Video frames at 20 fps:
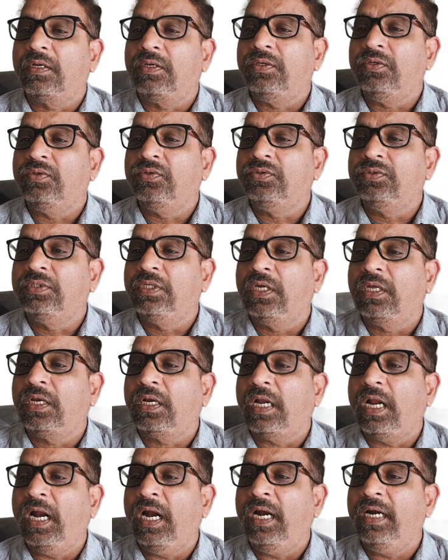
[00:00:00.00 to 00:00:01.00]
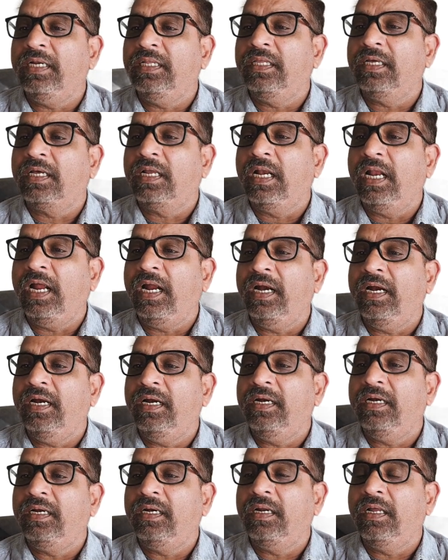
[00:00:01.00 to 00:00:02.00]
user and the
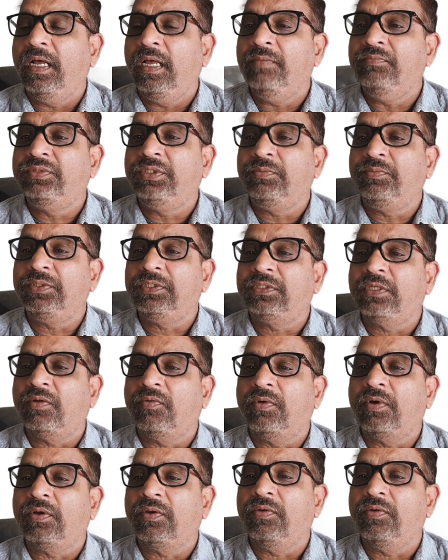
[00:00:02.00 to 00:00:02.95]
client MCP server,